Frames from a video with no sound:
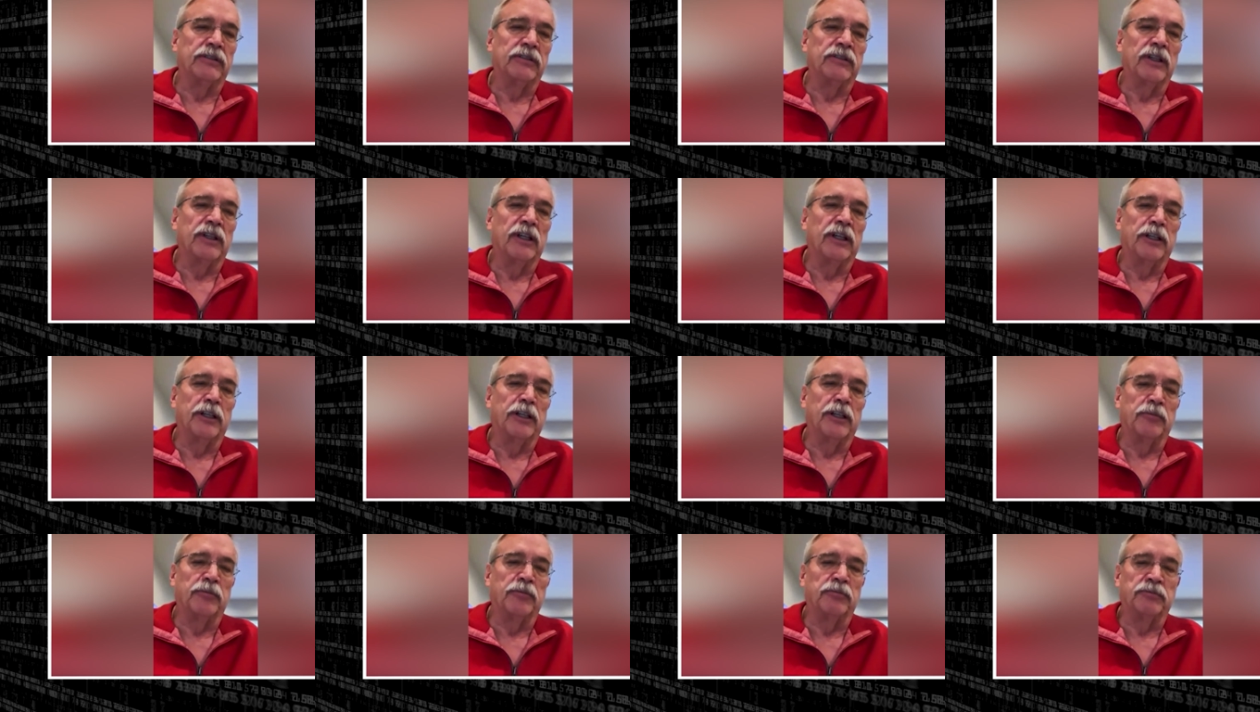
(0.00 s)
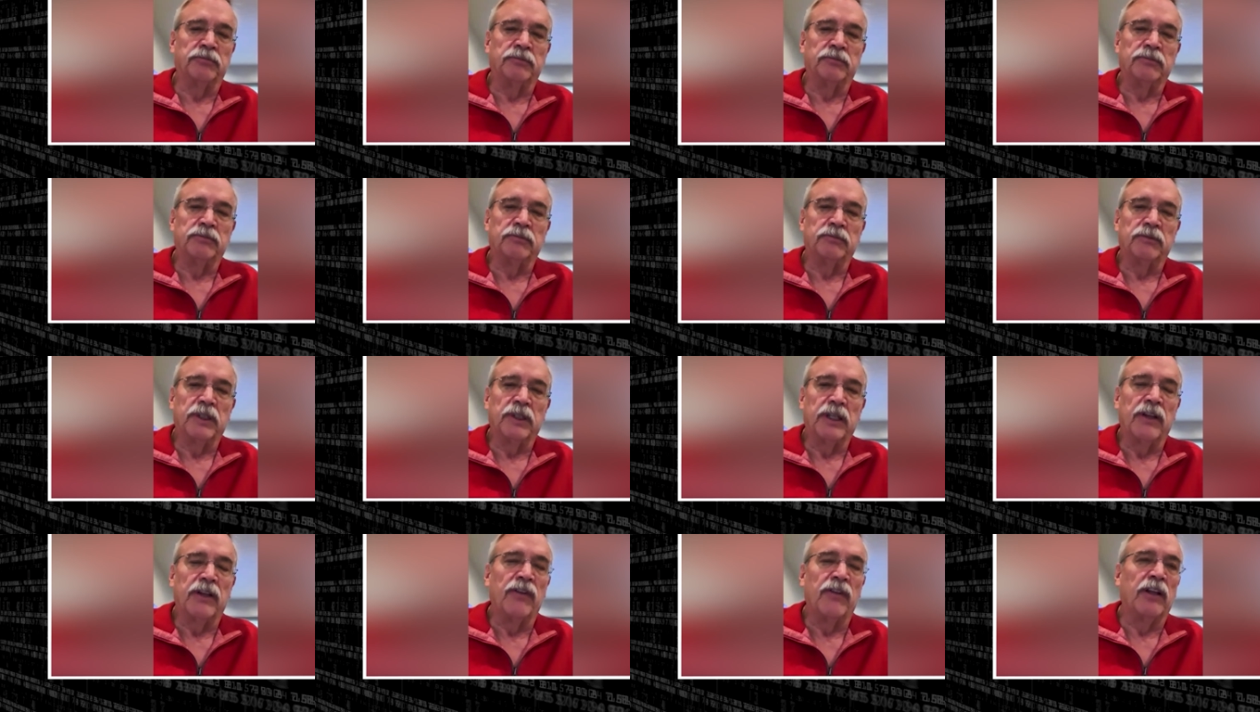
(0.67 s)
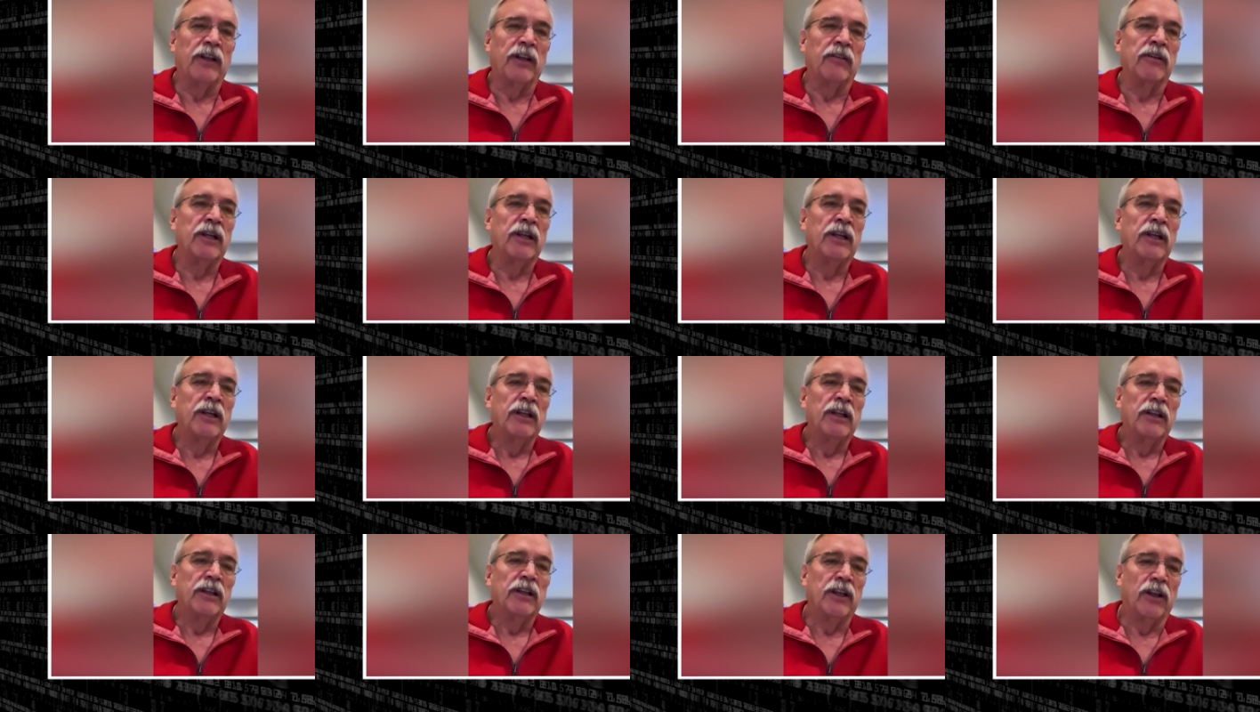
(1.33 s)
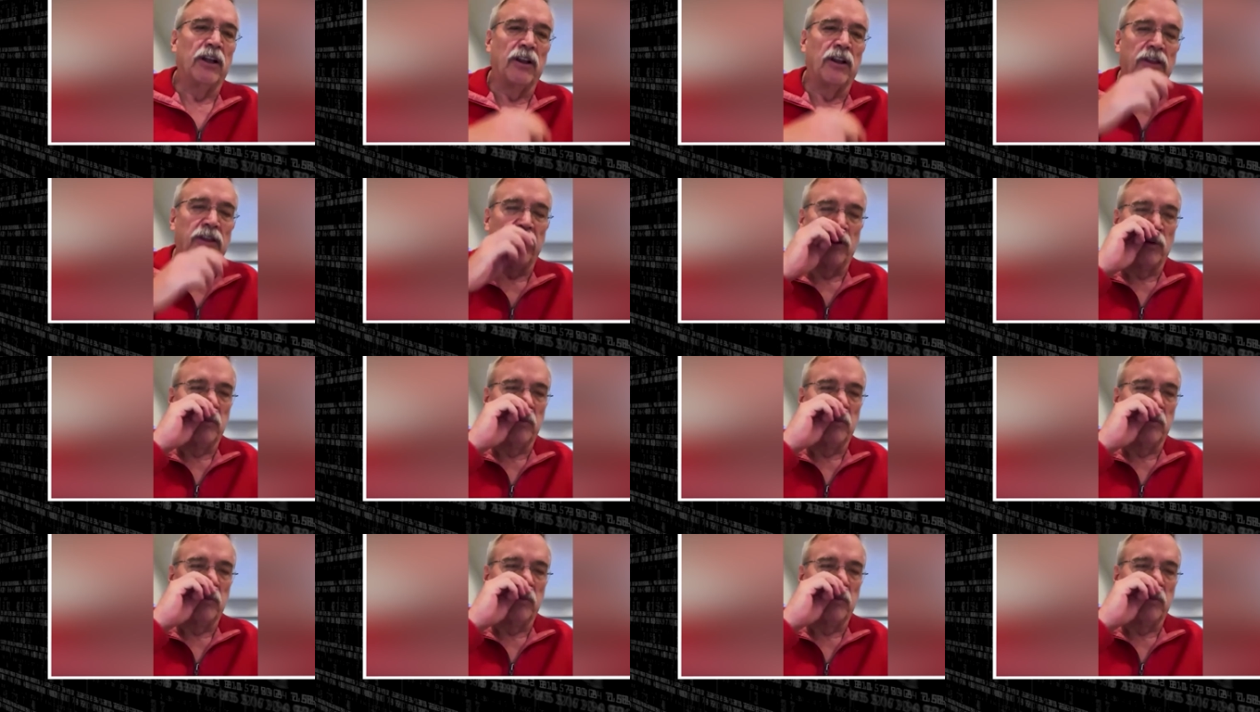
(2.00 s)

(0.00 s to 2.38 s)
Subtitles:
And then the other thing